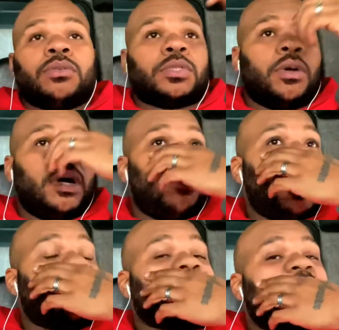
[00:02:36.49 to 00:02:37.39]
So
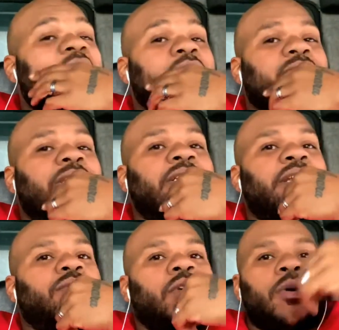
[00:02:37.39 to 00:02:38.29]
I don't see
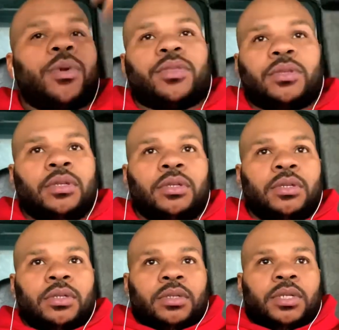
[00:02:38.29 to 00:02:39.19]
anything wrong with
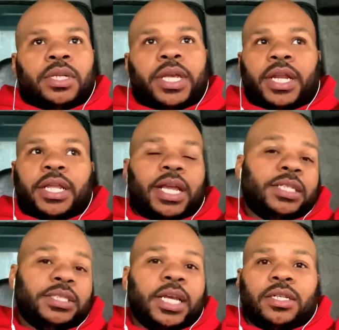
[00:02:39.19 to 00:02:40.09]
getting, like I
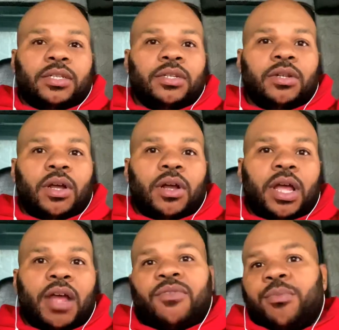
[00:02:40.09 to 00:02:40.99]
said,
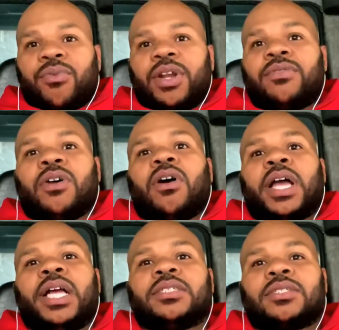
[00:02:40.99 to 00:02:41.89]
every breed of dog
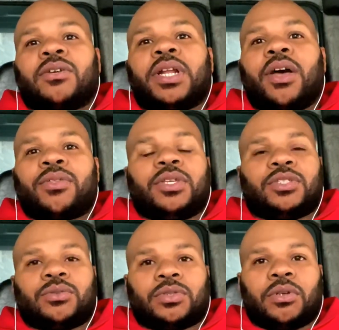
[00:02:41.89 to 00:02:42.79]
has its own health
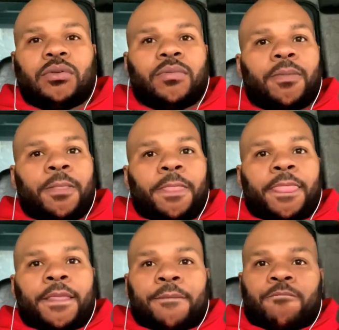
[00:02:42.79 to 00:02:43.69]
issue. So
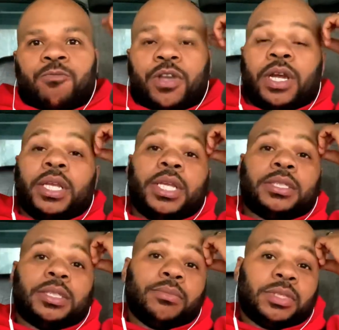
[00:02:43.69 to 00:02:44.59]
you're going to get
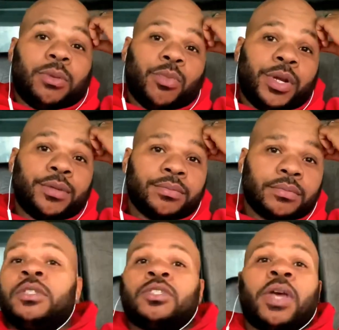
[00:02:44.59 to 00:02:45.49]
some somewhere.
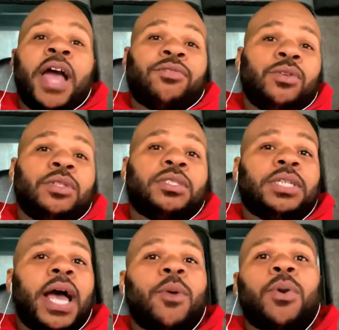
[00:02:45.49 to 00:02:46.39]
So after you
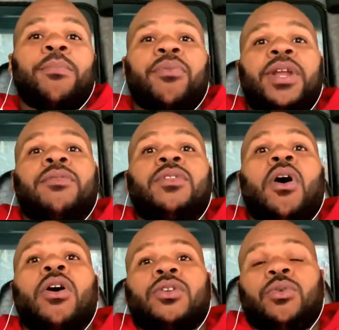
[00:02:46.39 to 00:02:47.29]
decide what breed of
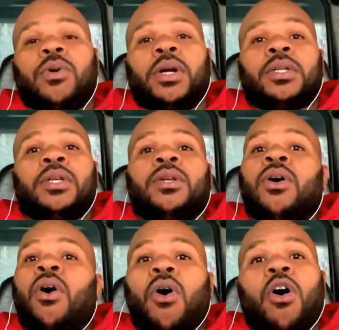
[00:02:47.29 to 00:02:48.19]
dog you want,
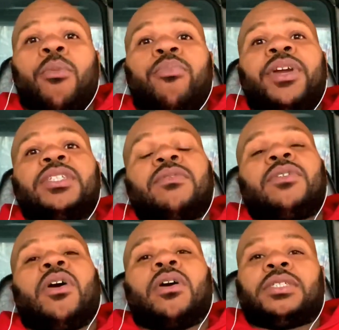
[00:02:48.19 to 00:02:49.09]
all breeds of
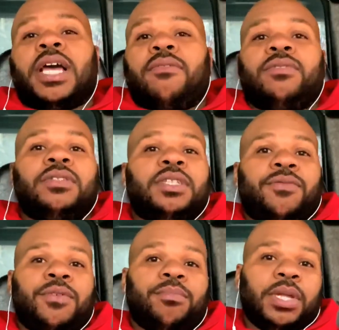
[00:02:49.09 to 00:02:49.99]
dogs have
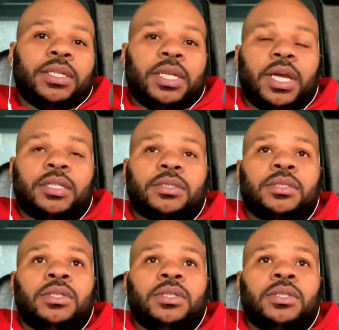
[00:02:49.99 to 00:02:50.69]
different bloodlines.